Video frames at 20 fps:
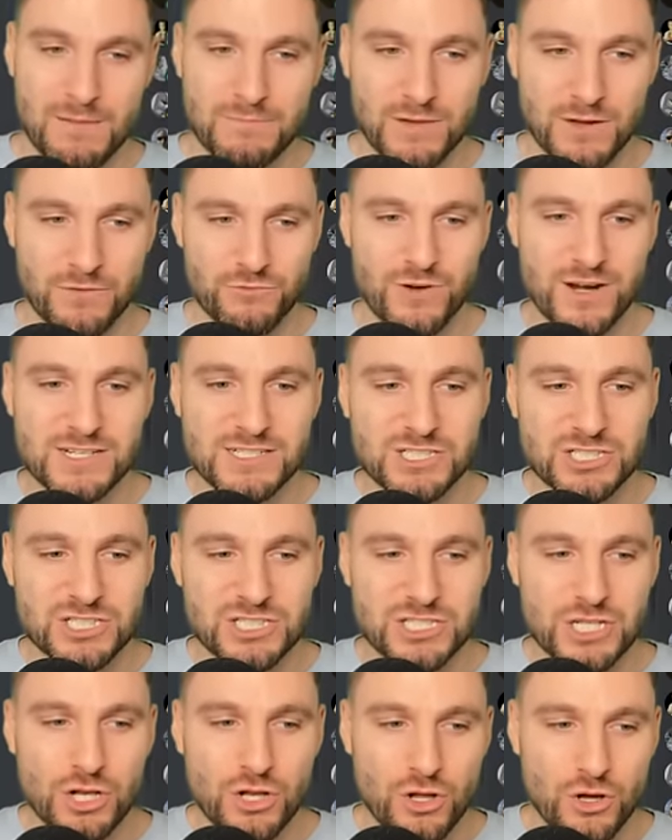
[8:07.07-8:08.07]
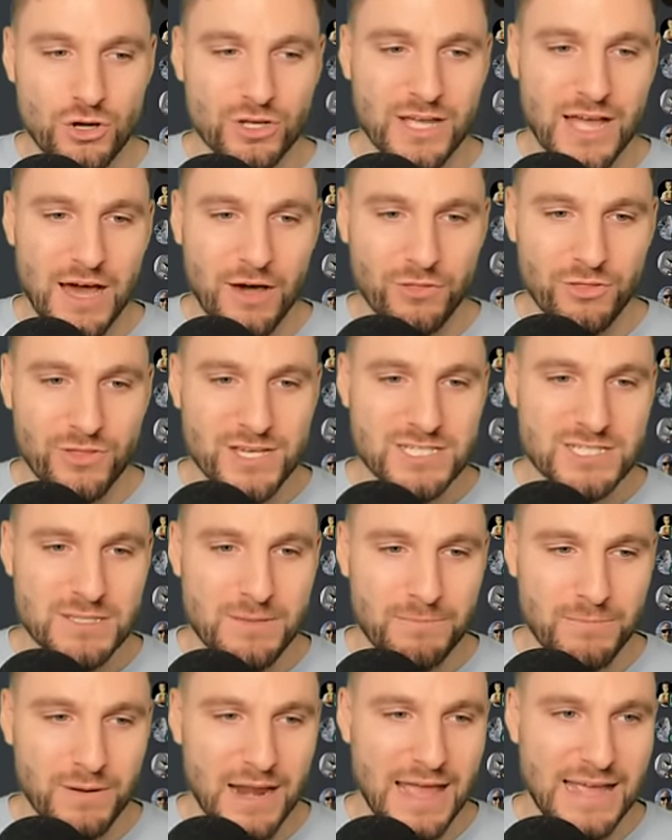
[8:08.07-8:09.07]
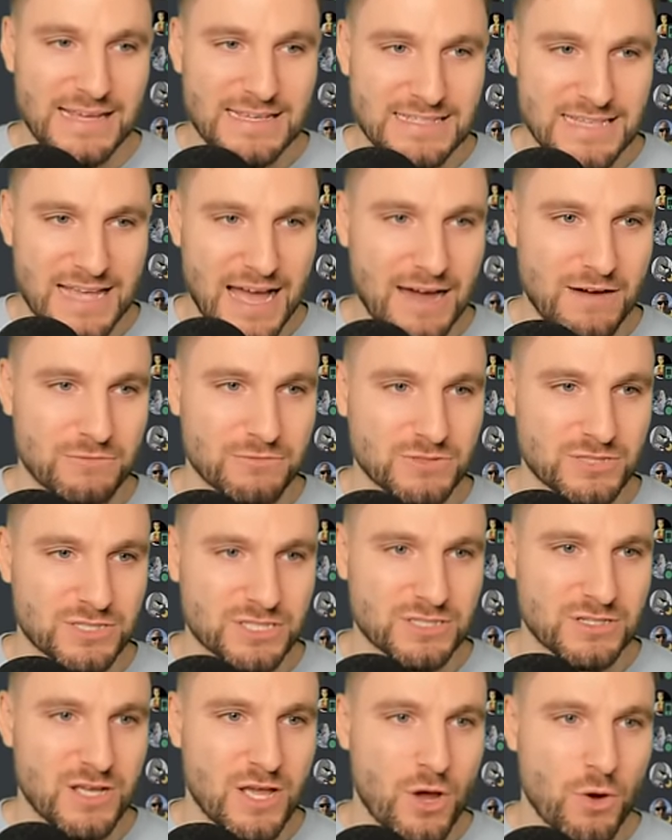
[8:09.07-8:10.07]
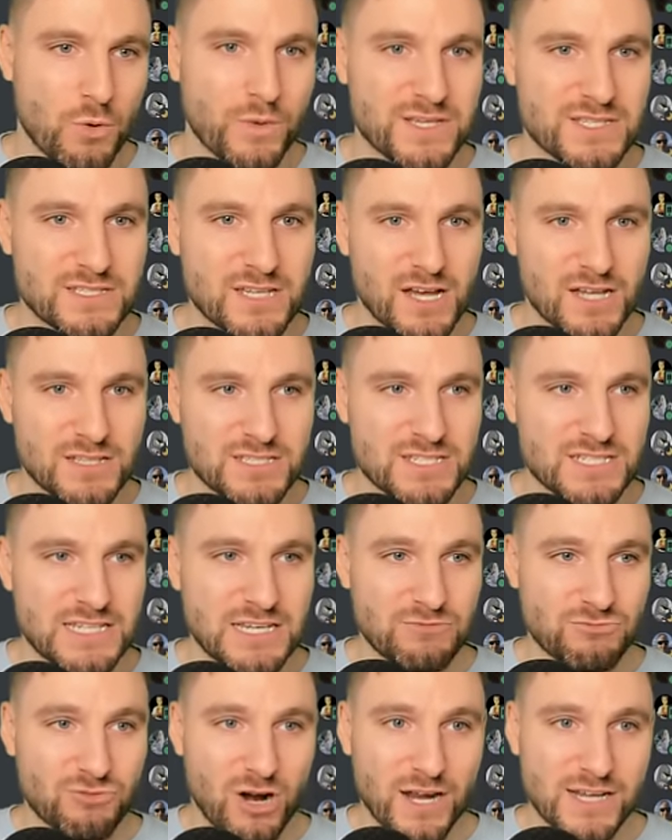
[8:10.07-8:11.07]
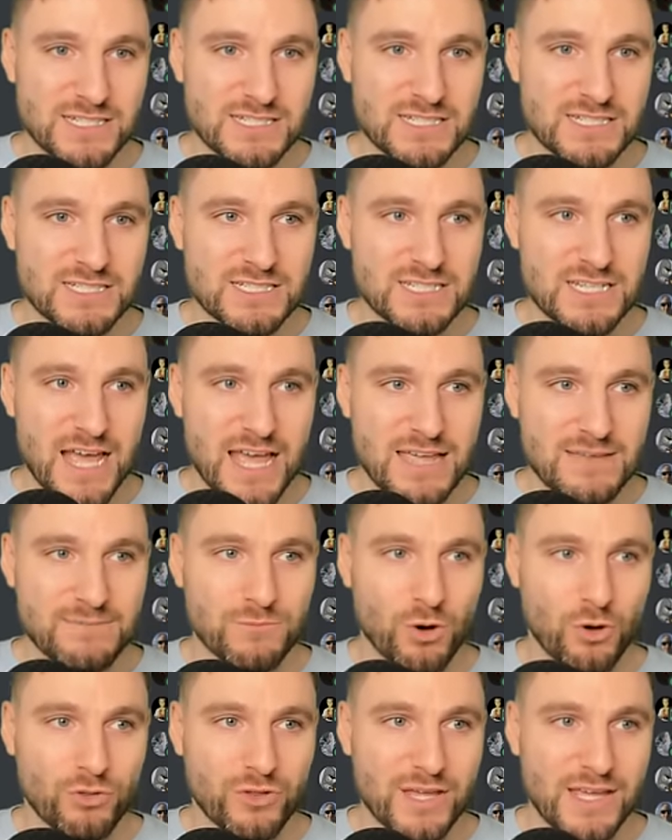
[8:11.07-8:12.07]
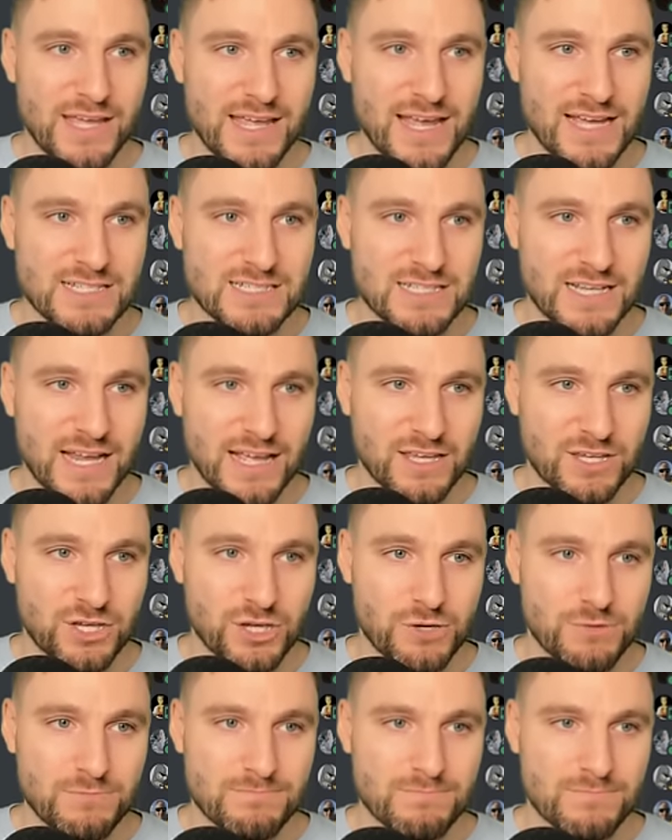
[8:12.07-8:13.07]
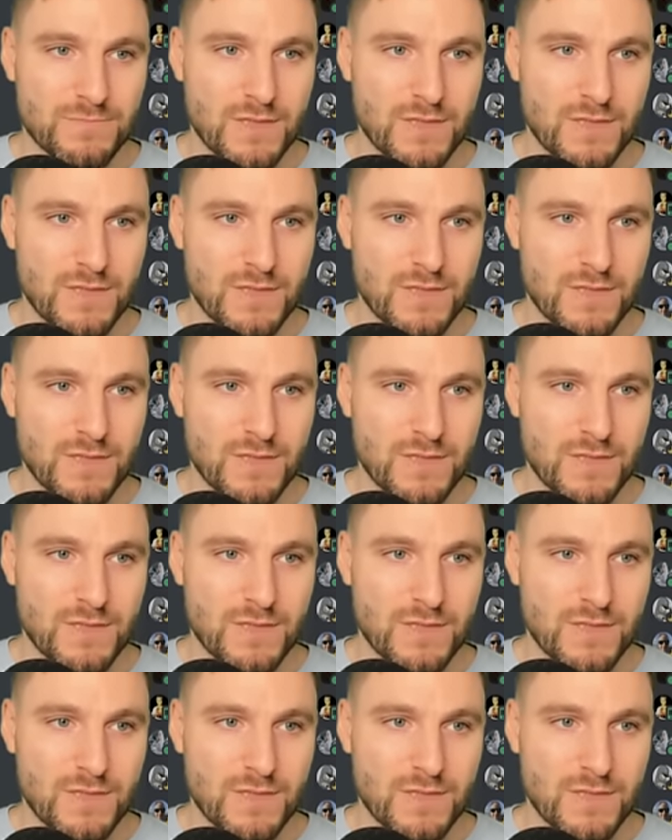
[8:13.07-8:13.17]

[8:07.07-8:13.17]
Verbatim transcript: My friends, just look how this plays out. We start to see rises today on the E S and N Q.